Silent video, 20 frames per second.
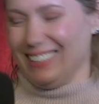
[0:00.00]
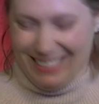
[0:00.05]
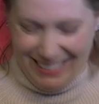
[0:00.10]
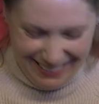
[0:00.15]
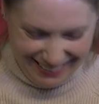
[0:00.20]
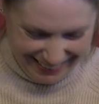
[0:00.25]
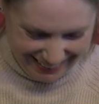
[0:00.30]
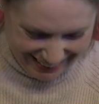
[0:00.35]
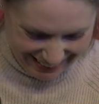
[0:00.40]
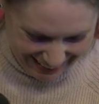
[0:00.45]

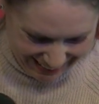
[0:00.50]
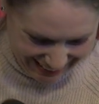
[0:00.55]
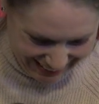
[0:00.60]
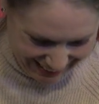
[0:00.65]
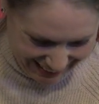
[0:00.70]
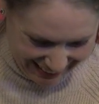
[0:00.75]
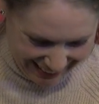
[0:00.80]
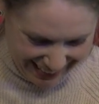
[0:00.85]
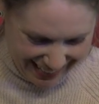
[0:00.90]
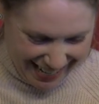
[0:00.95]
I
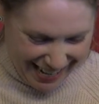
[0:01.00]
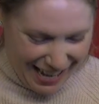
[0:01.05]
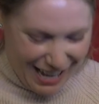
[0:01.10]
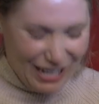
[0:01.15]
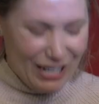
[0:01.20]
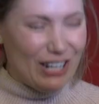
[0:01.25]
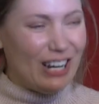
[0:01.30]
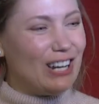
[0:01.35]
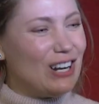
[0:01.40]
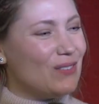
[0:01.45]

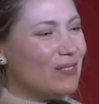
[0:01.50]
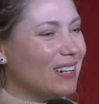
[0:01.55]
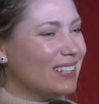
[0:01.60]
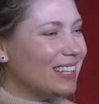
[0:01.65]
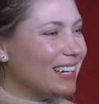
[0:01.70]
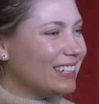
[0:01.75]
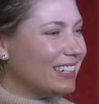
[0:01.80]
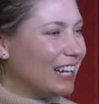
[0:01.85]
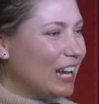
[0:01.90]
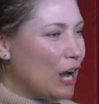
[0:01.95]
don't want
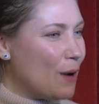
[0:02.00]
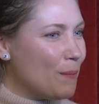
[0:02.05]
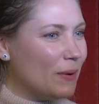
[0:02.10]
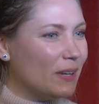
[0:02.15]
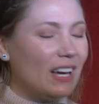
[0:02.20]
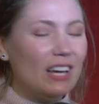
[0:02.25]
that to happen.